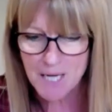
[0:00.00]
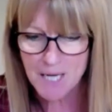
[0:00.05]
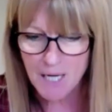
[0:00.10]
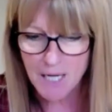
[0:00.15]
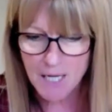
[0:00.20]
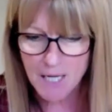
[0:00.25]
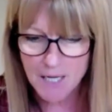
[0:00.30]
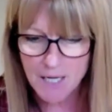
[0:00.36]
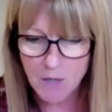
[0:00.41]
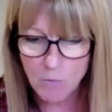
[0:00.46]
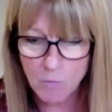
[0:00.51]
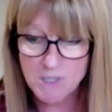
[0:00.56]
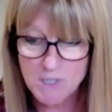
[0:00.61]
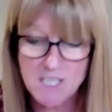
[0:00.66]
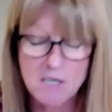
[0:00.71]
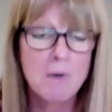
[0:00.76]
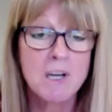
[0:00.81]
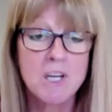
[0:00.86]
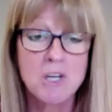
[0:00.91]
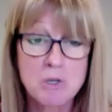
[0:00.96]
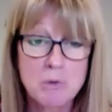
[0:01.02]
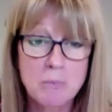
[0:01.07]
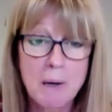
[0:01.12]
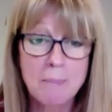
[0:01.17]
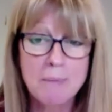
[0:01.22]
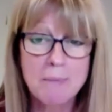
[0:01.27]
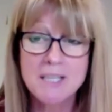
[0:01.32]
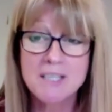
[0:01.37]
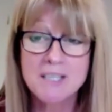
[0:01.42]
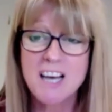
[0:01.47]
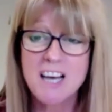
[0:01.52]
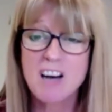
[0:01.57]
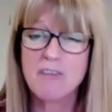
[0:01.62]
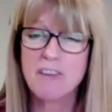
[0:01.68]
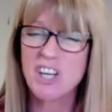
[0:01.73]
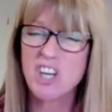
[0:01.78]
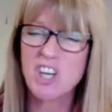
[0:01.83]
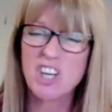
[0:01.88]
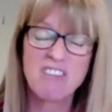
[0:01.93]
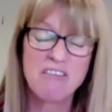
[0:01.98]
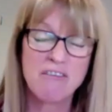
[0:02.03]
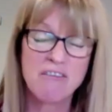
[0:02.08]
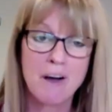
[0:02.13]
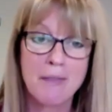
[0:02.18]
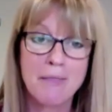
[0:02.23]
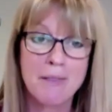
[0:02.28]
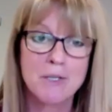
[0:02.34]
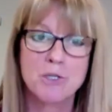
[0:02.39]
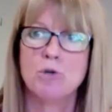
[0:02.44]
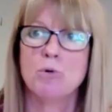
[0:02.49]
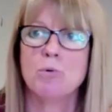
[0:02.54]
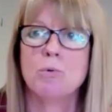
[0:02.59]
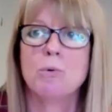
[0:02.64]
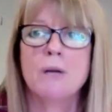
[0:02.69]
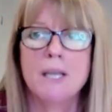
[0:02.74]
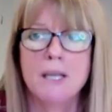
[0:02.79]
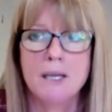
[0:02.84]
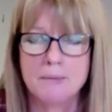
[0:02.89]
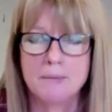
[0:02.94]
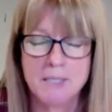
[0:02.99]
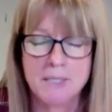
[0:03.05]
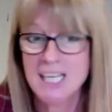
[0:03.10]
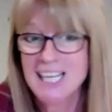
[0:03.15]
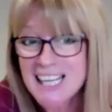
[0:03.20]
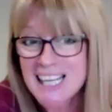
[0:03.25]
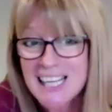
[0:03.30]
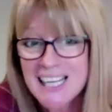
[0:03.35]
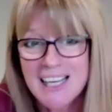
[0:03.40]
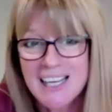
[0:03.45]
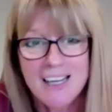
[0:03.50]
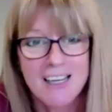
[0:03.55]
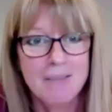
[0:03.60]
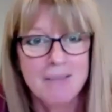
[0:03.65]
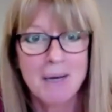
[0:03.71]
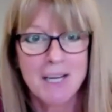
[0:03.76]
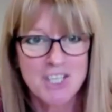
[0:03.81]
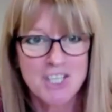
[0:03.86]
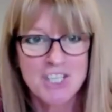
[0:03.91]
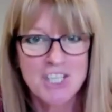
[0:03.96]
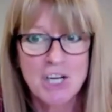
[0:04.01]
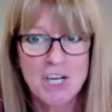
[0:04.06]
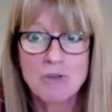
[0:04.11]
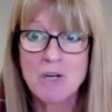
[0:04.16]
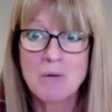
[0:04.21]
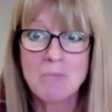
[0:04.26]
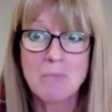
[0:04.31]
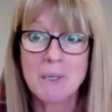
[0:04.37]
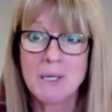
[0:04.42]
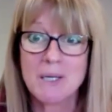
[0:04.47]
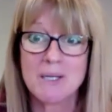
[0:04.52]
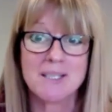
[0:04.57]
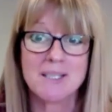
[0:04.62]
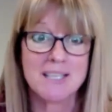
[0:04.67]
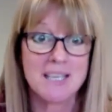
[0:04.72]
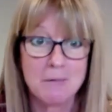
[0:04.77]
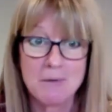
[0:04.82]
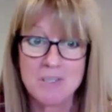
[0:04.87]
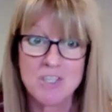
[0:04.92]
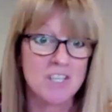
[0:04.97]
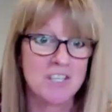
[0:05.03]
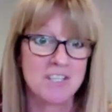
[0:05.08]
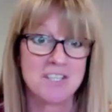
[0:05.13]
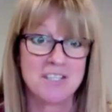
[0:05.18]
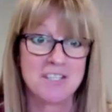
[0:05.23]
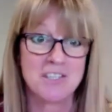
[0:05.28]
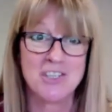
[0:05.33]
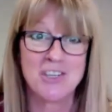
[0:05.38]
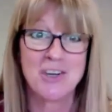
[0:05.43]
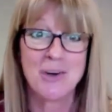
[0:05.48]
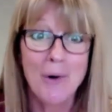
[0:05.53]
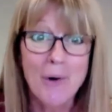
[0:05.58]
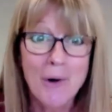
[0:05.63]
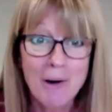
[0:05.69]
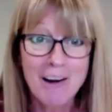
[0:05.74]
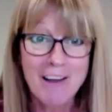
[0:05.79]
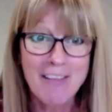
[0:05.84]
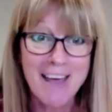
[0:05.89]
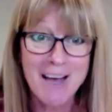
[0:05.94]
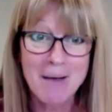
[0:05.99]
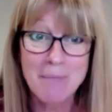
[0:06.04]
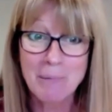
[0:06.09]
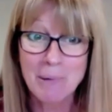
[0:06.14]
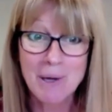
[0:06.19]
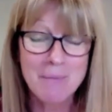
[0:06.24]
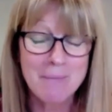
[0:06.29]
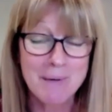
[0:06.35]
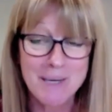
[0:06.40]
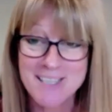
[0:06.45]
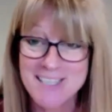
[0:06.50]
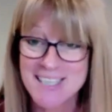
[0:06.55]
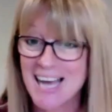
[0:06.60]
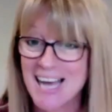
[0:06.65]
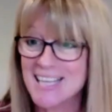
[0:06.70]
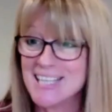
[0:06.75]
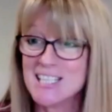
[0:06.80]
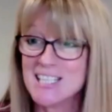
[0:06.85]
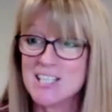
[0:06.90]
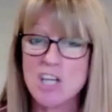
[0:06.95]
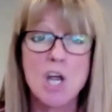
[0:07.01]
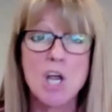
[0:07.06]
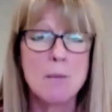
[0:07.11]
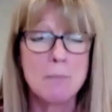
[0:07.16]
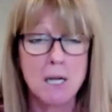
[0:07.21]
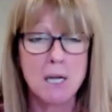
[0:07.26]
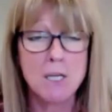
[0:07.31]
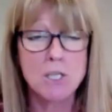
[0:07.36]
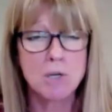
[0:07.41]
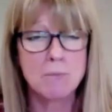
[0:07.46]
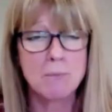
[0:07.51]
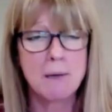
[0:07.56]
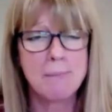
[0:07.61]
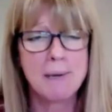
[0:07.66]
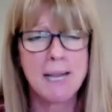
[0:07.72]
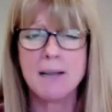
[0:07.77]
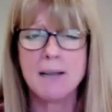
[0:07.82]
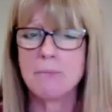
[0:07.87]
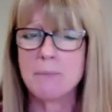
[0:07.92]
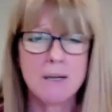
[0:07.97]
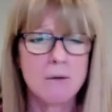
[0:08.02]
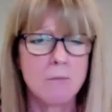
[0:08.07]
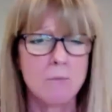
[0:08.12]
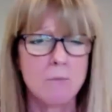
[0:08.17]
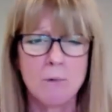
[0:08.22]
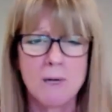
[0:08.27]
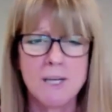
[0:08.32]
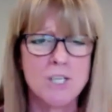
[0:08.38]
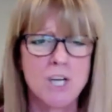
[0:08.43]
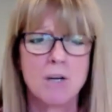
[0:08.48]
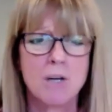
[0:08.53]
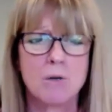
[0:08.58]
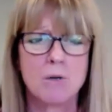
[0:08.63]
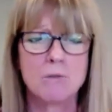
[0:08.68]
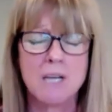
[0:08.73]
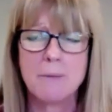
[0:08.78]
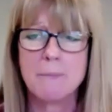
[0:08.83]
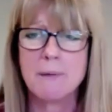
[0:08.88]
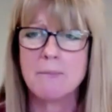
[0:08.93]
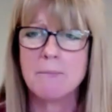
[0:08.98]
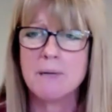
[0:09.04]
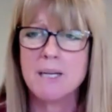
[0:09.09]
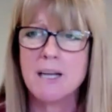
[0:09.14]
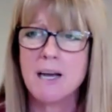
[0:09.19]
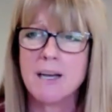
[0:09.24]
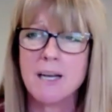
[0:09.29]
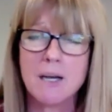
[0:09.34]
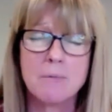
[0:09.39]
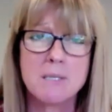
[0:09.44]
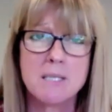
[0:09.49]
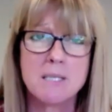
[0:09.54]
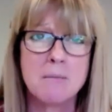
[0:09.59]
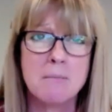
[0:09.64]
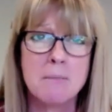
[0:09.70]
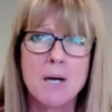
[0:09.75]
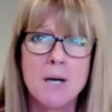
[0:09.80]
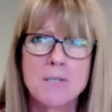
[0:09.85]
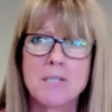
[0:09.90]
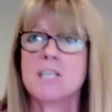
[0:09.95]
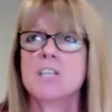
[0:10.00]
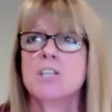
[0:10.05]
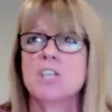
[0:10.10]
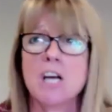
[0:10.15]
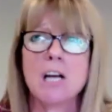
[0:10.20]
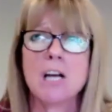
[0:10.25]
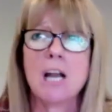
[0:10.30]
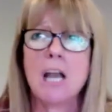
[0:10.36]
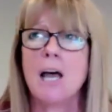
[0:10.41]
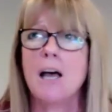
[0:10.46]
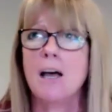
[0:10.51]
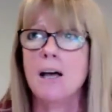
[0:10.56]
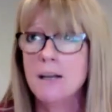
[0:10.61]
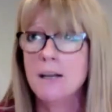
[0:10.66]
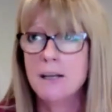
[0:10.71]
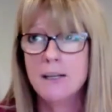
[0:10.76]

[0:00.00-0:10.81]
And I wasn't my usual bubbly self. I couldn't find the joy, particularly in my children, because they were just a chore at that point, mm. because I had so much on my plate. And we, we juggled, don't we? And, we? and I was a master juggler,